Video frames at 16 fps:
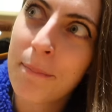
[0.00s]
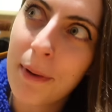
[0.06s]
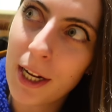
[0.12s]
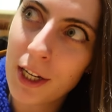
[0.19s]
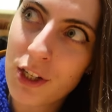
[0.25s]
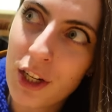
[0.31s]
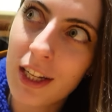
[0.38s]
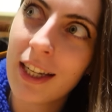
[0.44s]

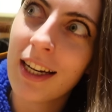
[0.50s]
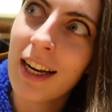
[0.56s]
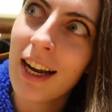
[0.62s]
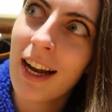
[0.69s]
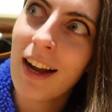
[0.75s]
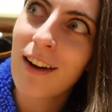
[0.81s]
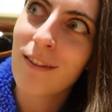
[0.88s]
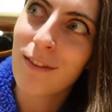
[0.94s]
budget
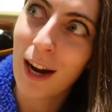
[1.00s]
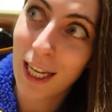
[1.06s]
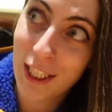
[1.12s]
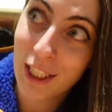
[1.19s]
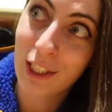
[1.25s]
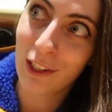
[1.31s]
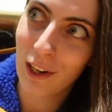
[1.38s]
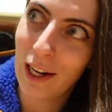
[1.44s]

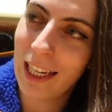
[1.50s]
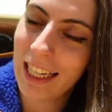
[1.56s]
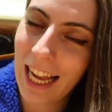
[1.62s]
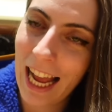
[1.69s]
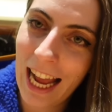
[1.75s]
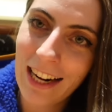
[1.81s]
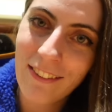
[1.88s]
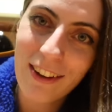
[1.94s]
restaurant.
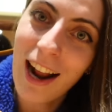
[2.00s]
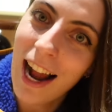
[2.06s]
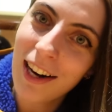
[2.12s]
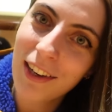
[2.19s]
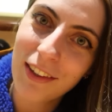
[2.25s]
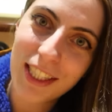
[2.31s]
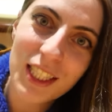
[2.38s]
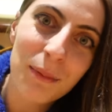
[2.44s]
I don't know
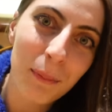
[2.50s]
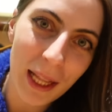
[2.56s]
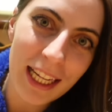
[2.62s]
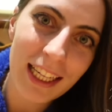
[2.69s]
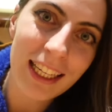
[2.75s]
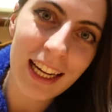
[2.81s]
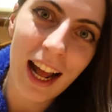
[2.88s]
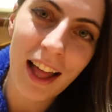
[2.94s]
how to
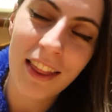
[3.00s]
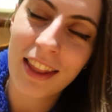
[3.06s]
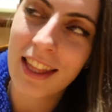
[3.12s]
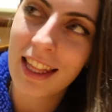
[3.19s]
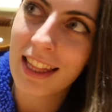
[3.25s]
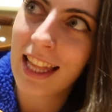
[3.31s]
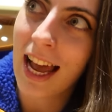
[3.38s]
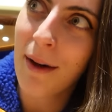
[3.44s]
explain it other
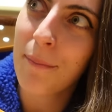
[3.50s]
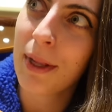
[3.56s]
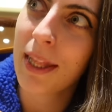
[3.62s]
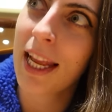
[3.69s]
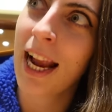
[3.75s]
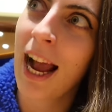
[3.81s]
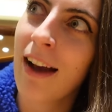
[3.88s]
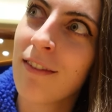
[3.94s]
than that, but
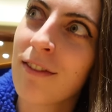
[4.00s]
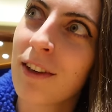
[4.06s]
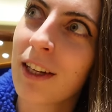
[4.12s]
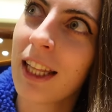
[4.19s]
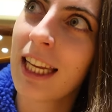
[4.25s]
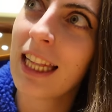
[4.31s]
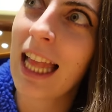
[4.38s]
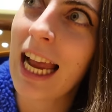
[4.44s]
they have
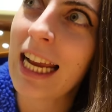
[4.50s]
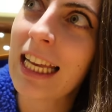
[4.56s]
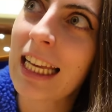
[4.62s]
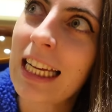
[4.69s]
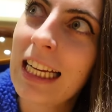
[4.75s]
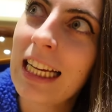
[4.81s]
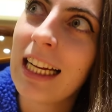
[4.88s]
really like